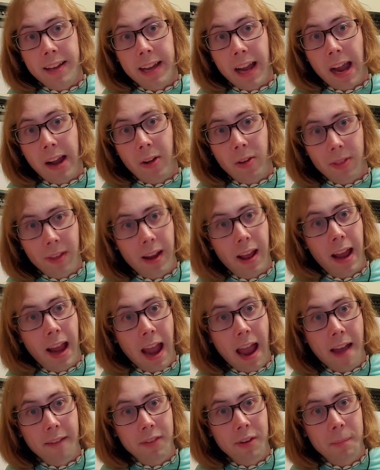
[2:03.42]
idol that I
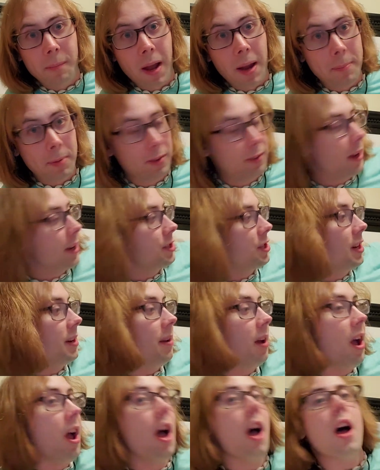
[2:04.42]
have in my possession.
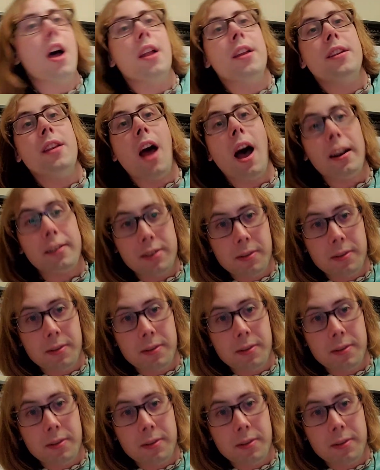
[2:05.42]
Not